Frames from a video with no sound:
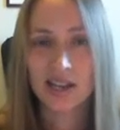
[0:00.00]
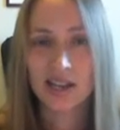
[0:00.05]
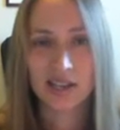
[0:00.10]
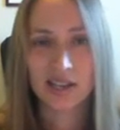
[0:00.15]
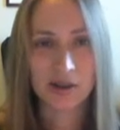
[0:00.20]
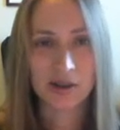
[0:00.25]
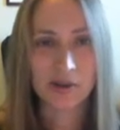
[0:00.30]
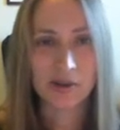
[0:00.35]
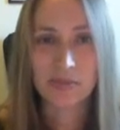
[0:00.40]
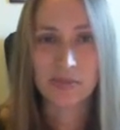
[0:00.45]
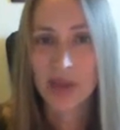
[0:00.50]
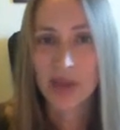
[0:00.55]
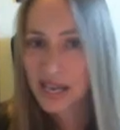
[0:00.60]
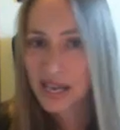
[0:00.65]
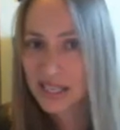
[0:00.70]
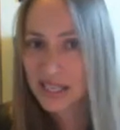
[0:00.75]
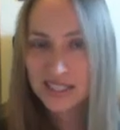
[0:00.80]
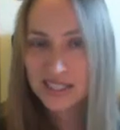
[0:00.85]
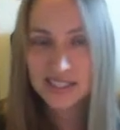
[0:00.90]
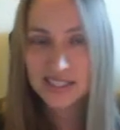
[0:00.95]
you know,
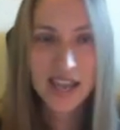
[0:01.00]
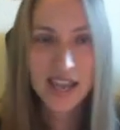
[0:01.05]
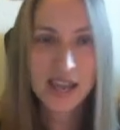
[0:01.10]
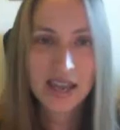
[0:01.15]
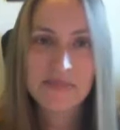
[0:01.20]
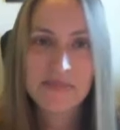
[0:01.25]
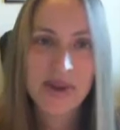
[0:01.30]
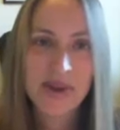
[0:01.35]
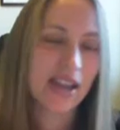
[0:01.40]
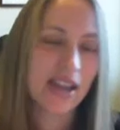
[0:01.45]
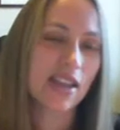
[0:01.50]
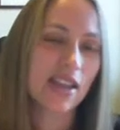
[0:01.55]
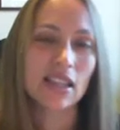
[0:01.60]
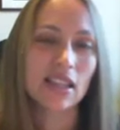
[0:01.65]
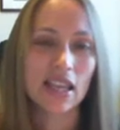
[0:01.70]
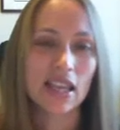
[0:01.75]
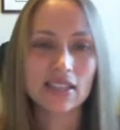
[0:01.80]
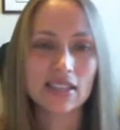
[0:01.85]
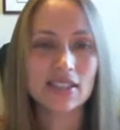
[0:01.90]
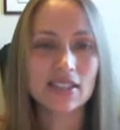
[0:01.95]
back in the day my
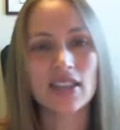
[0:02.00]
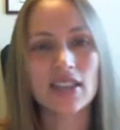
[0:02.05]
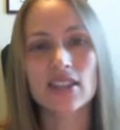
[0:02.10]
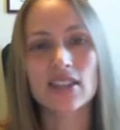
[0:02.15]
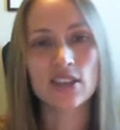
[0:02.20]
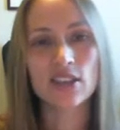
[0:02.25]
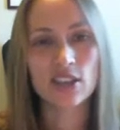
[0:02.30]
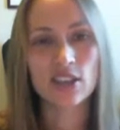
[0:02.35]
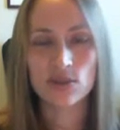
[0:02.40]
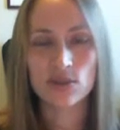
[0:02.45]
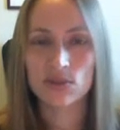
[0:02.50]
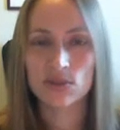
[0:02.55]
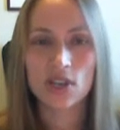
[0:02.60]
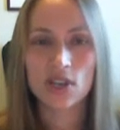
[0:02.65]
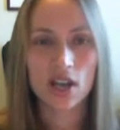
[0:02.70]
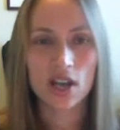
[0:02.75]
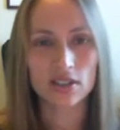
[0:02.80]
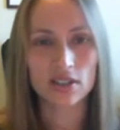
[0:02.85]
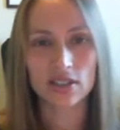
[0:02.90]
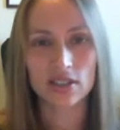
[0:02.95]
legs had the huge,
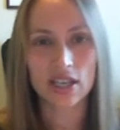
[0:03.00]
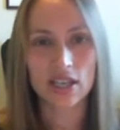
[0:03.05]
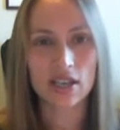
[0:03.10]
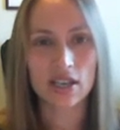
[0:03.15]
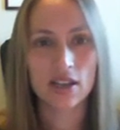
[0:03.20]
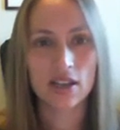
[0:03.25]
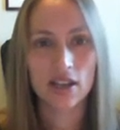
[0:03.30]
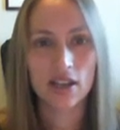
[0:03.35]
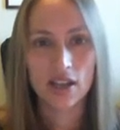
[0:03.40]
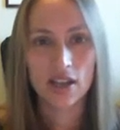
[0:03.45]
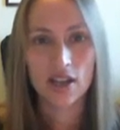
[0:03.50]
ugly,